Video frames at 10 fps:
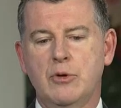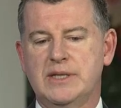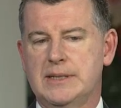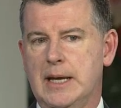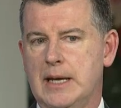would
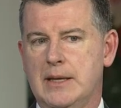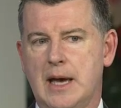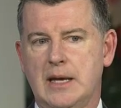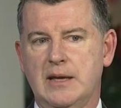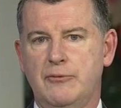say
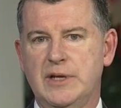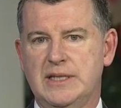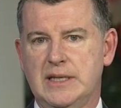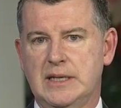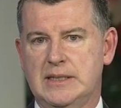that if we
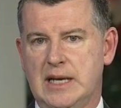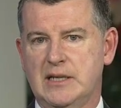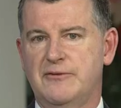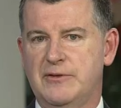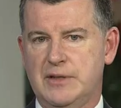see a
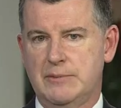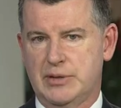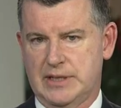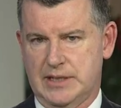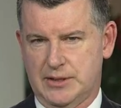10 to
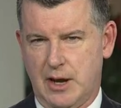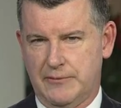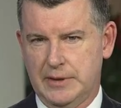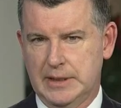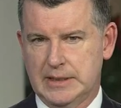15%
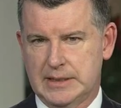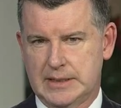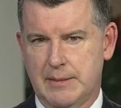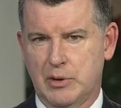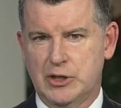softening in
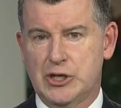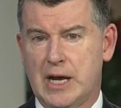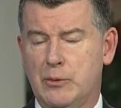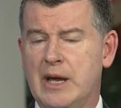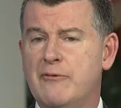December and
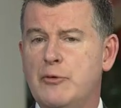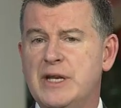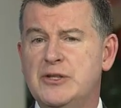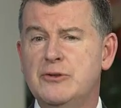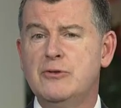January, if we
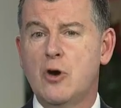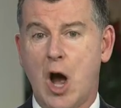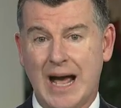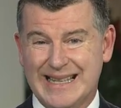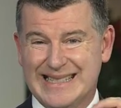do
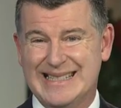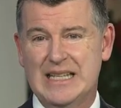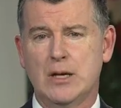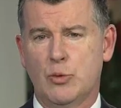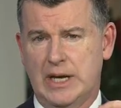not
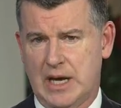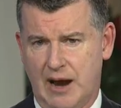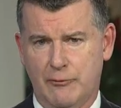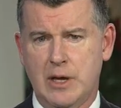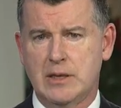see a
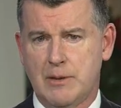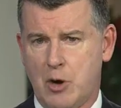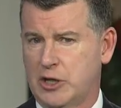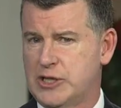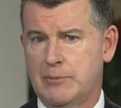recovery in the
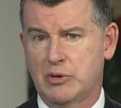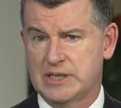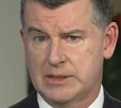March, April,